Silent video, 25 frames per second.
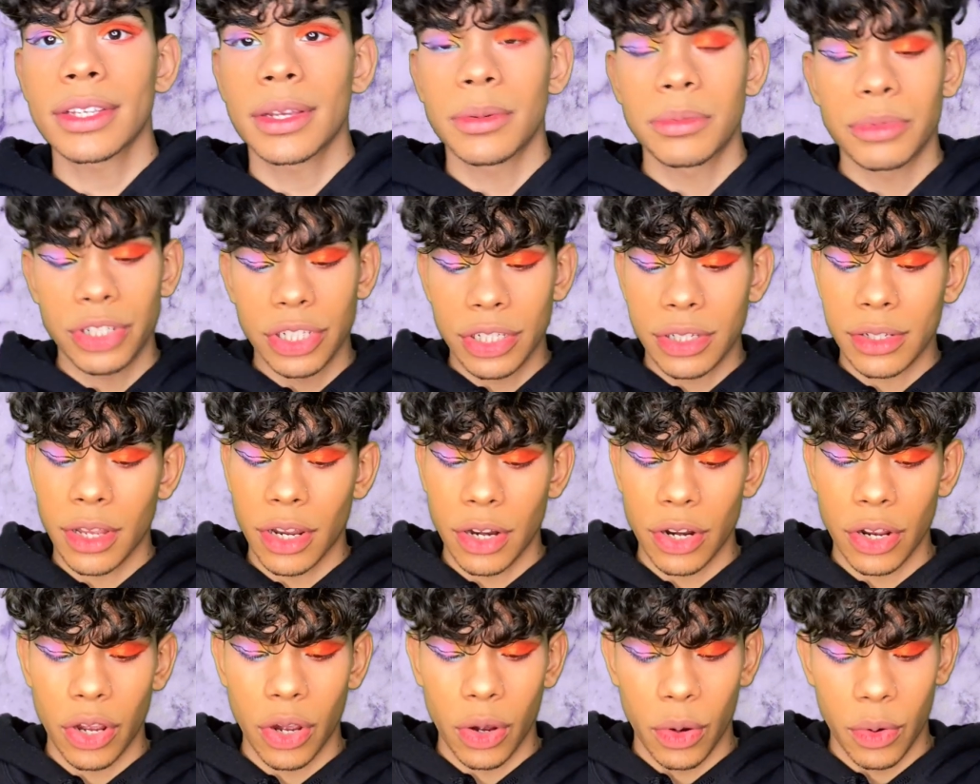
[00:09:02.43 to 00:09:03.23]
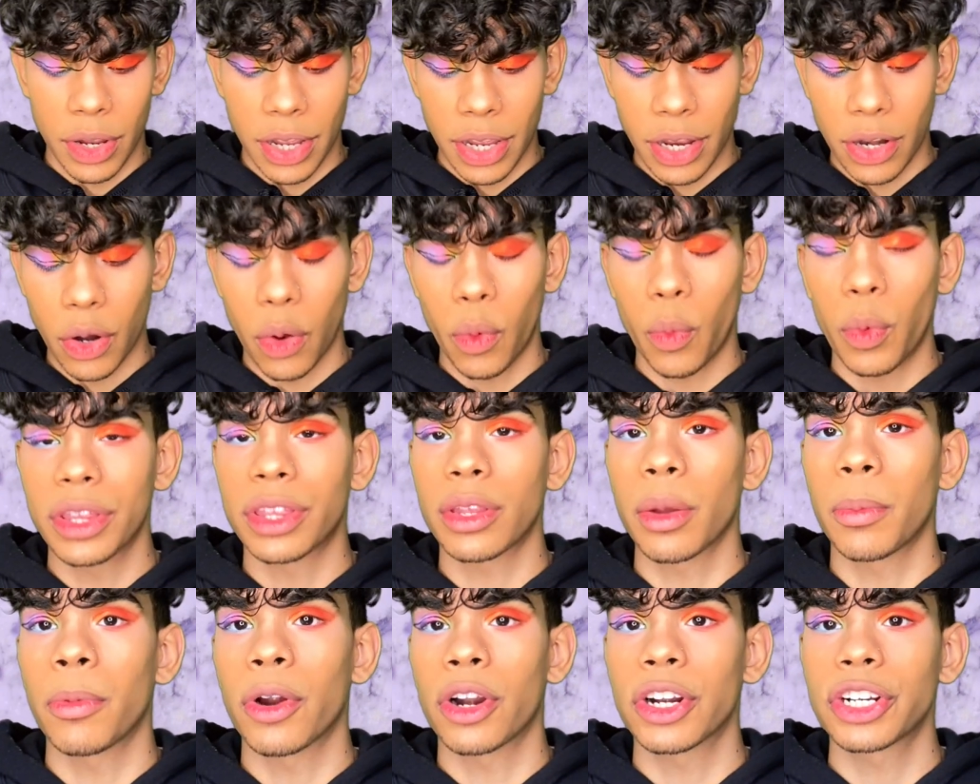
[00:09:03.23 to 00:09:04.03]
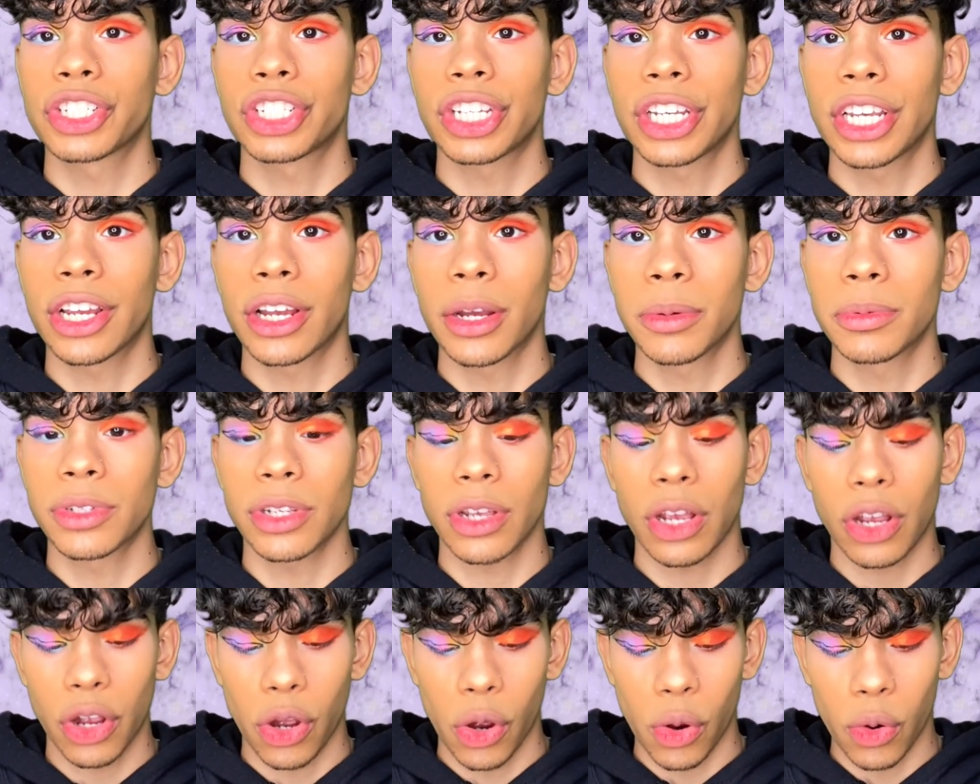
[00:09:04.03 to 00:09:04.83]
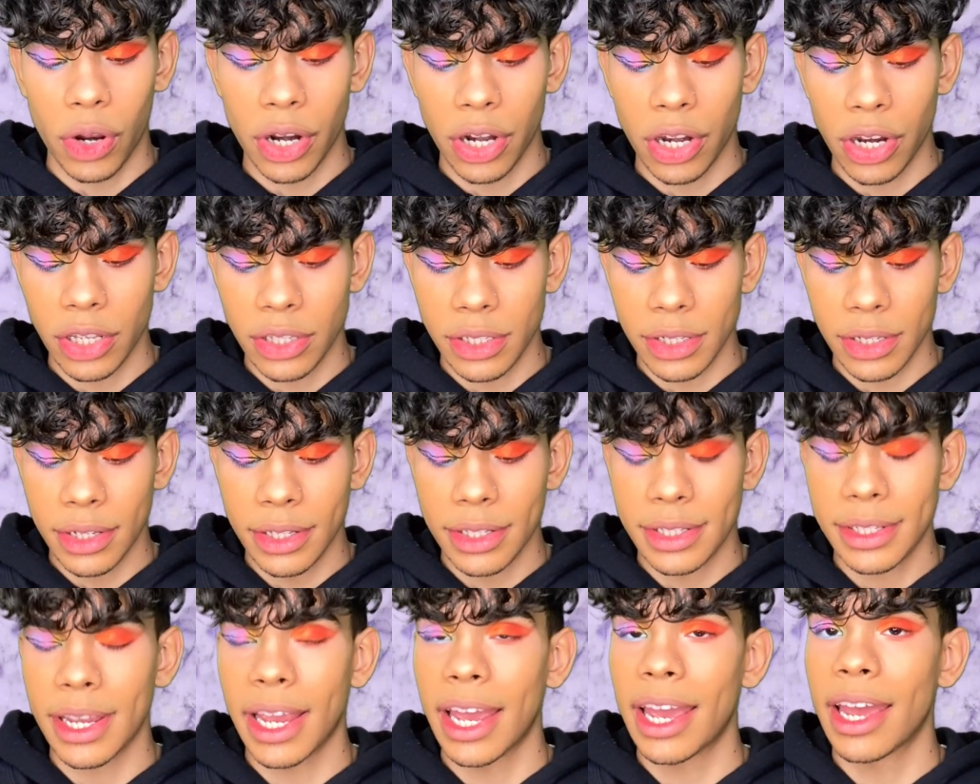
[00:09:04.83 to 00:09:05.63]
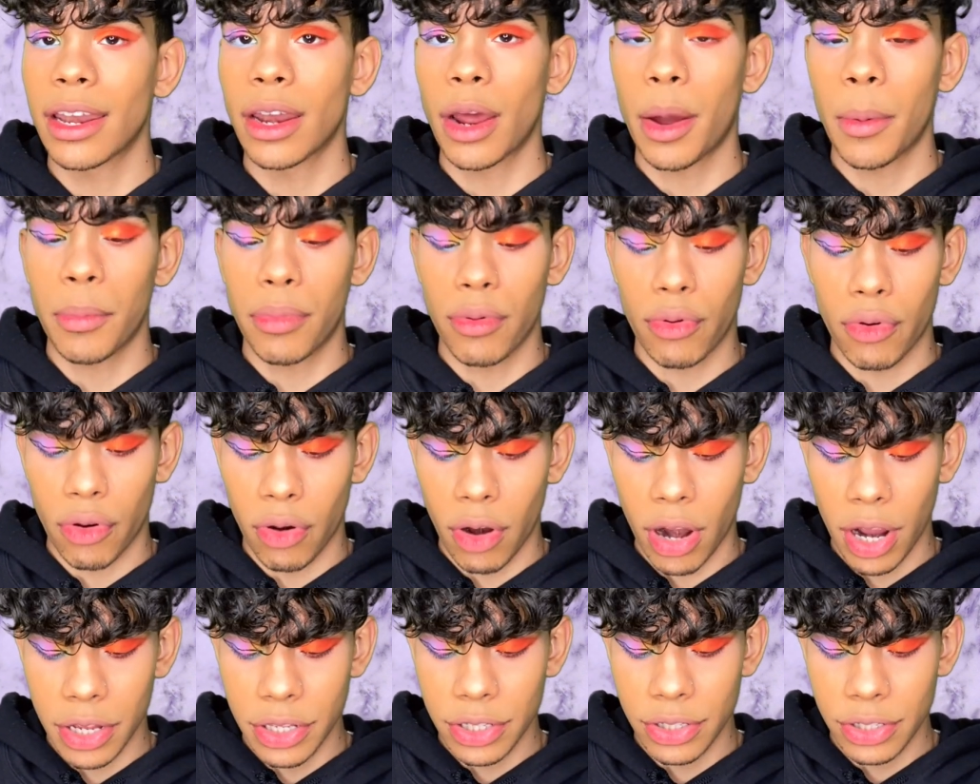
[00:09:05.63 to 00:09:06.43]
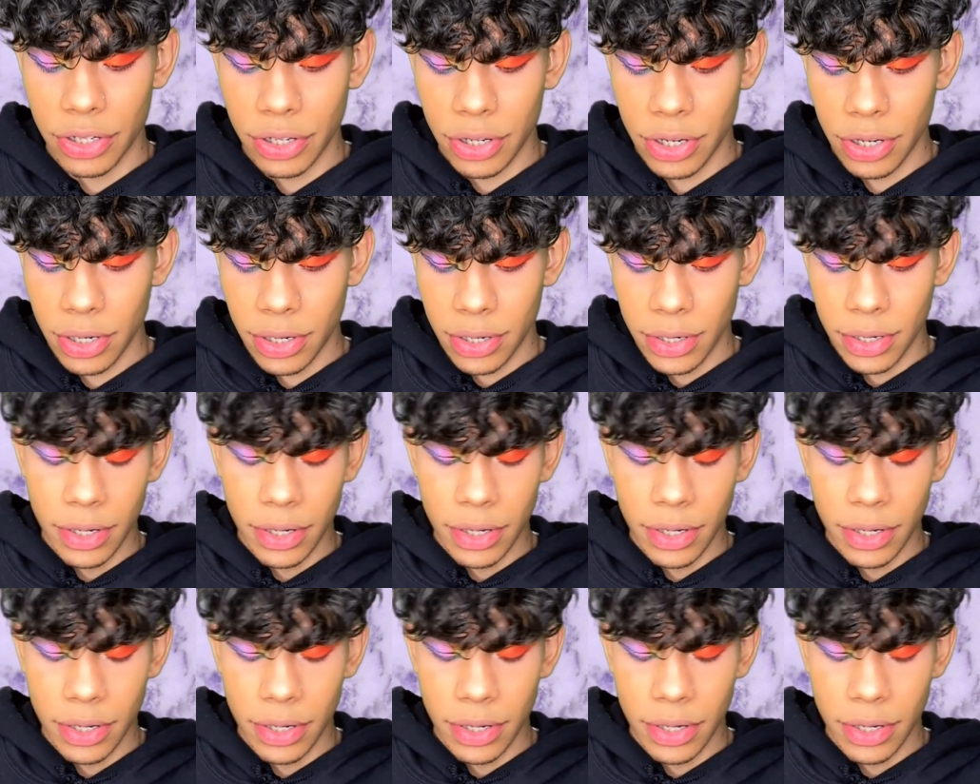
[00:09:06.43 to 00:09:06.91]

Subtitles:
I'm just going to go in with the Marc Jacobs Coconut Tan Bronzer.